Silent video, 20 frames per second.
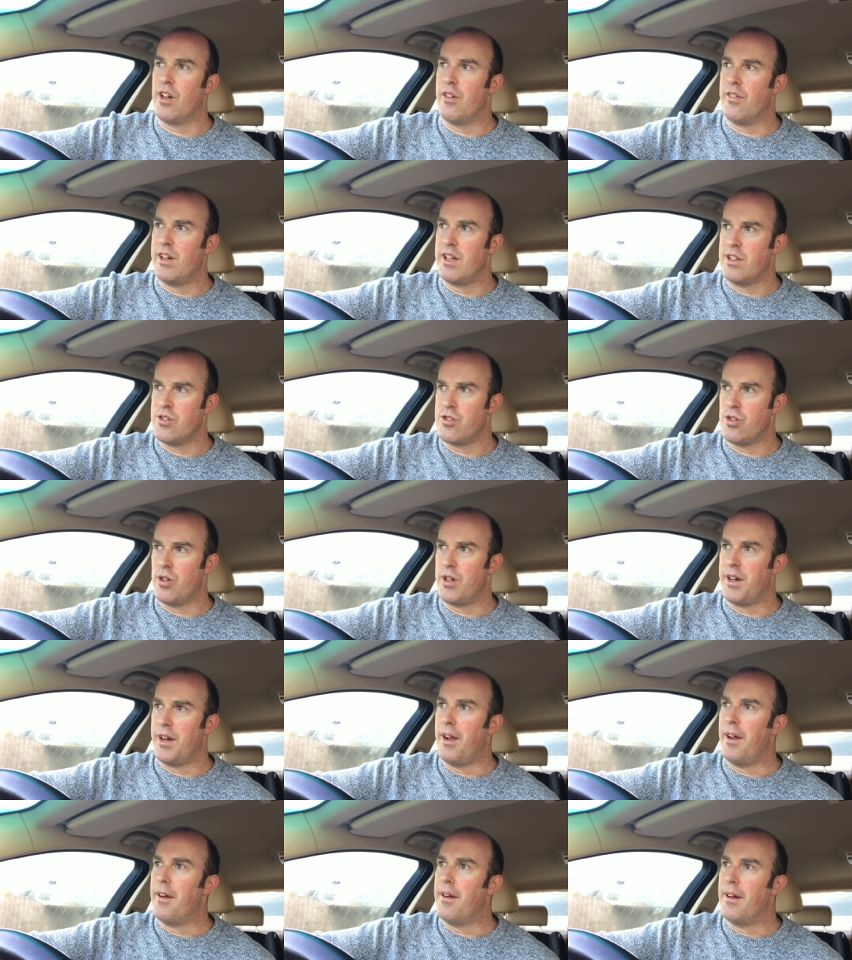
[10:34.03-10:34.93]
I really
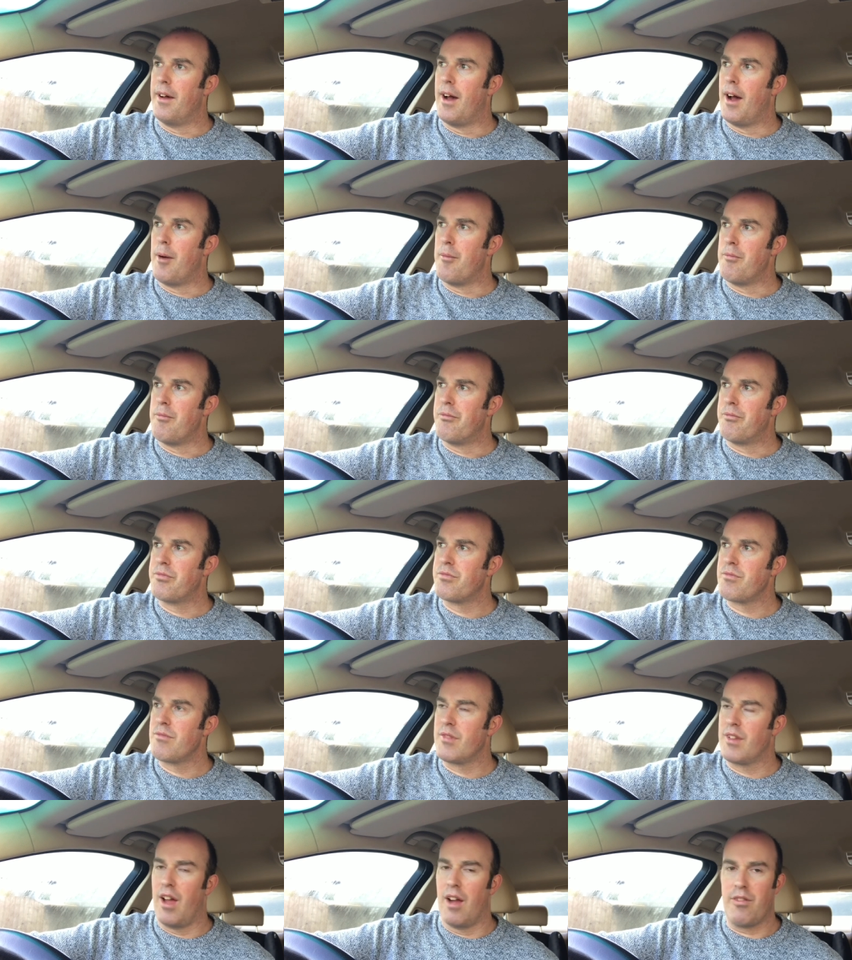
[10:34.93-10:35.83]
enjoyed it.
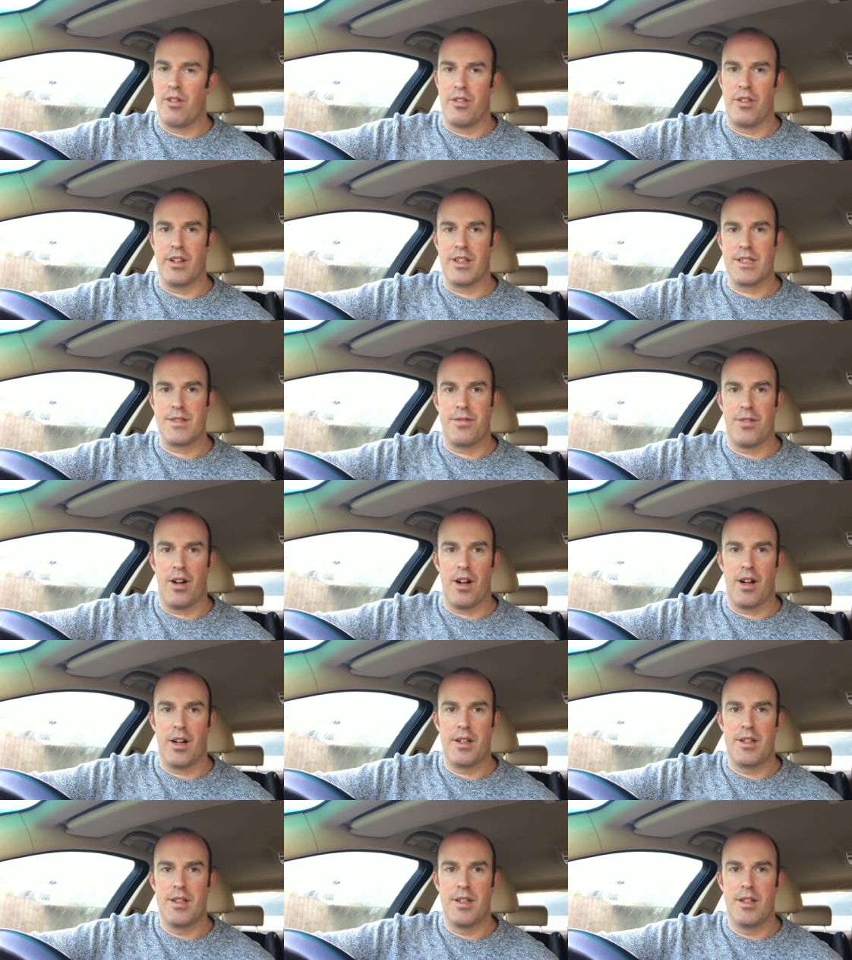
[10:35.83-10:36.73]
Everything is
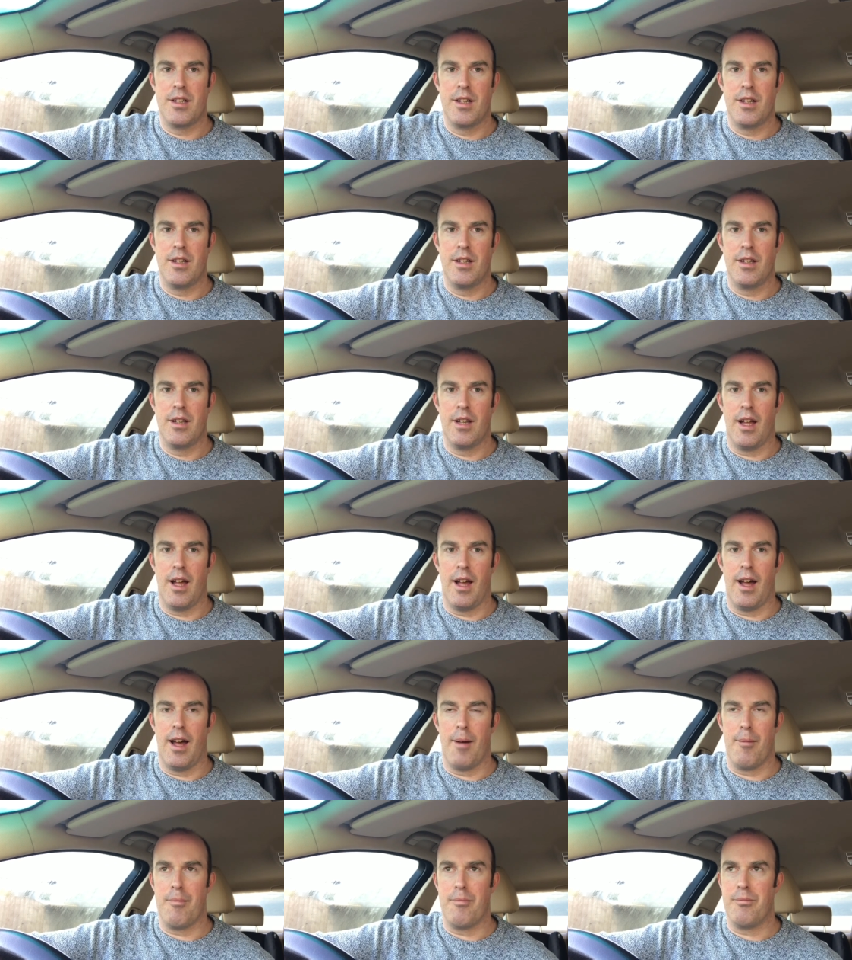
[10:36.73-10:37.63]
Fucked,
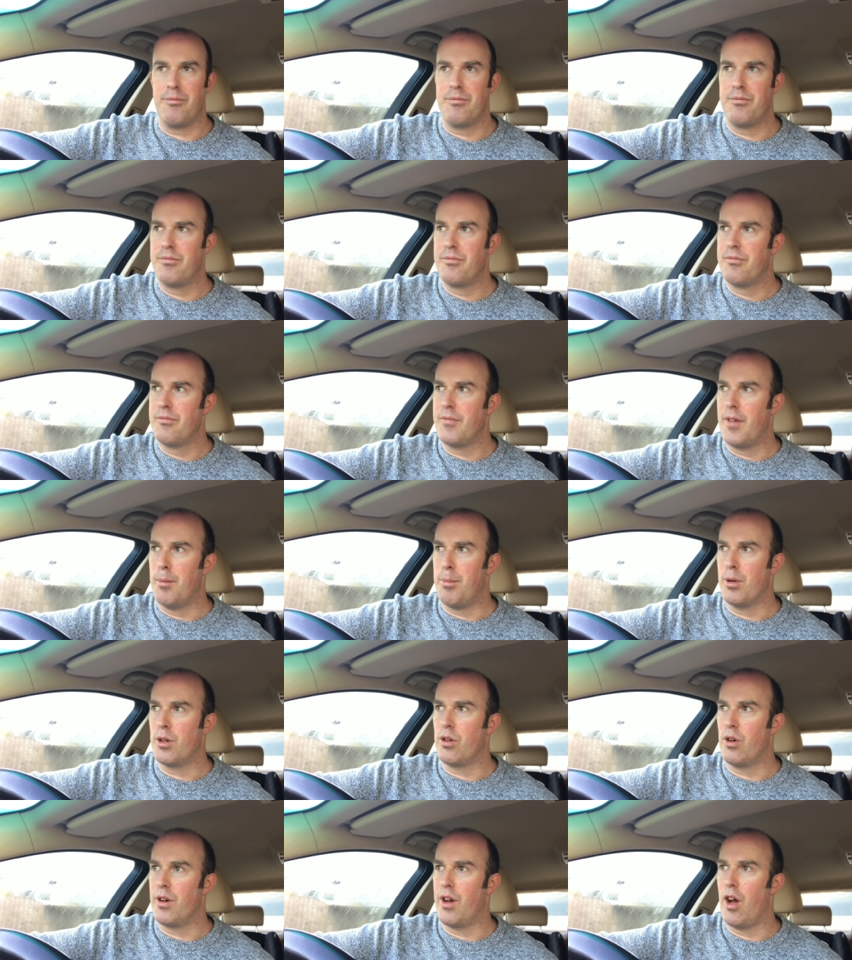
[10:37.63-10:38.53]
a
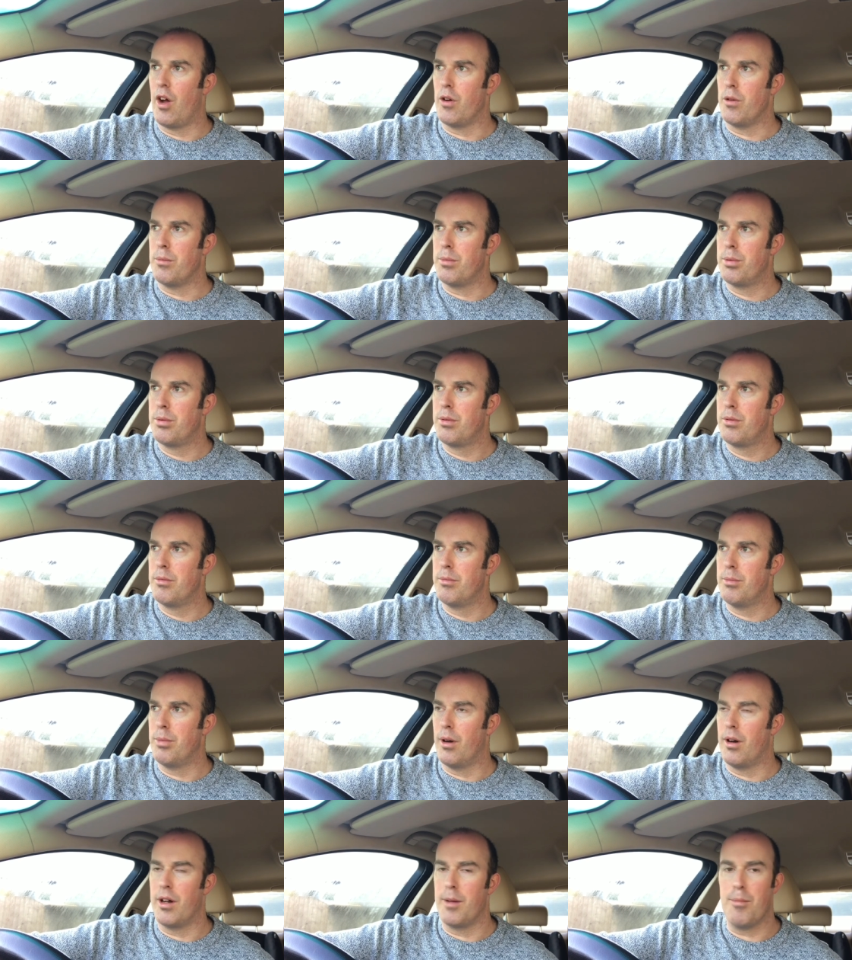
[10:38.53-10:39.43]
book on hope
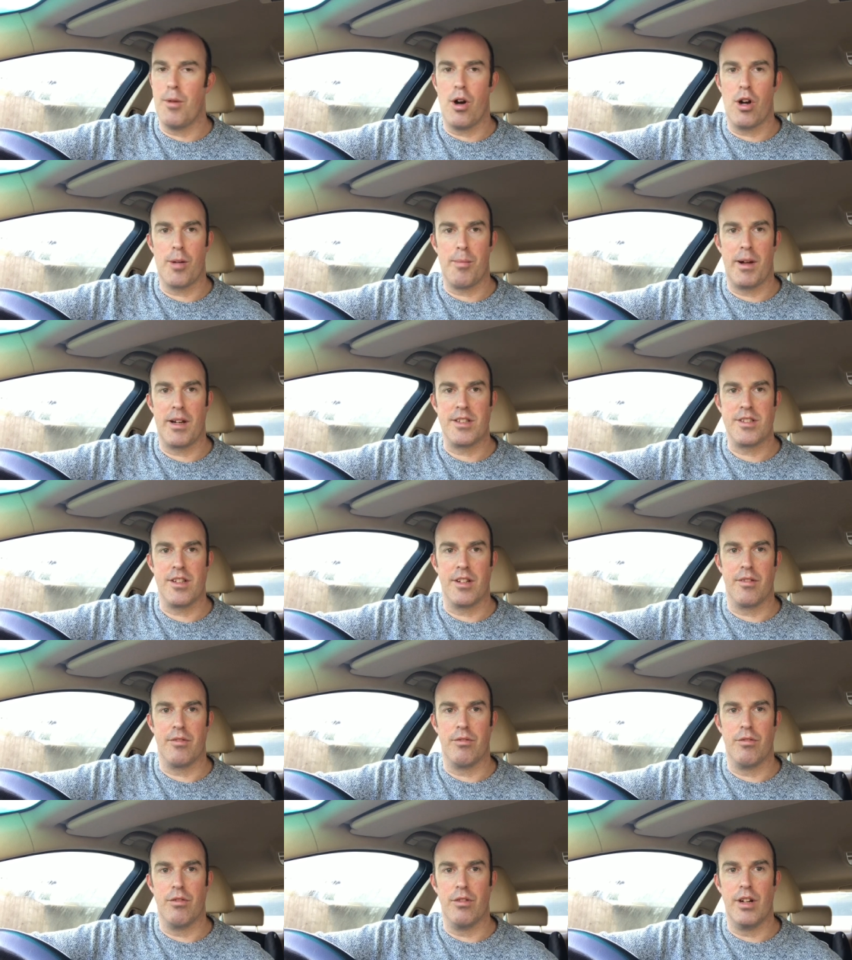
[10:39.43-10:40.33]
by Mark
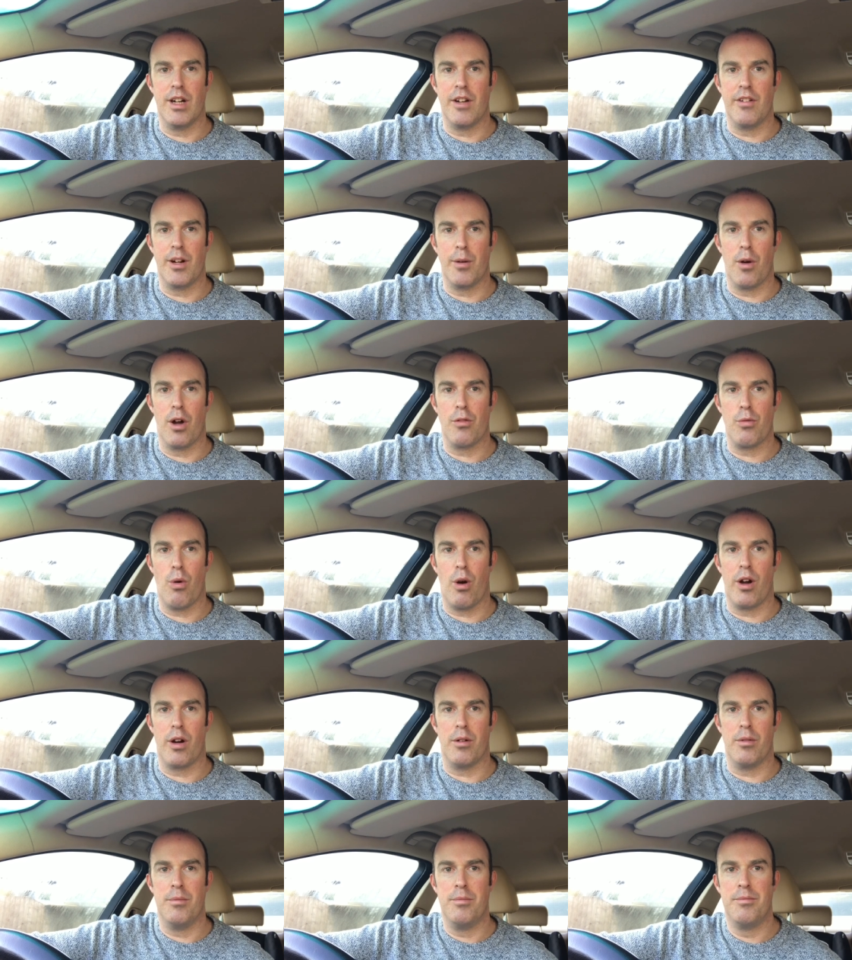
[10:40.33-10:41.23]
Manson. Really, really
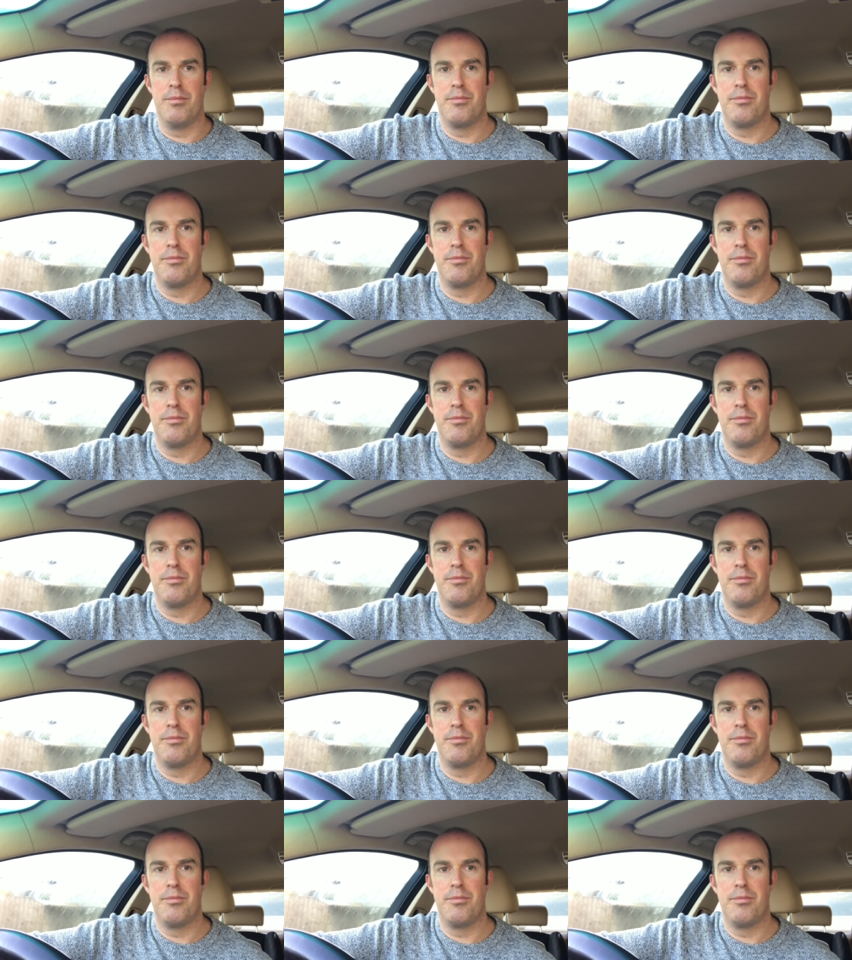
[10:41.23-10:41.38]
worthwhile.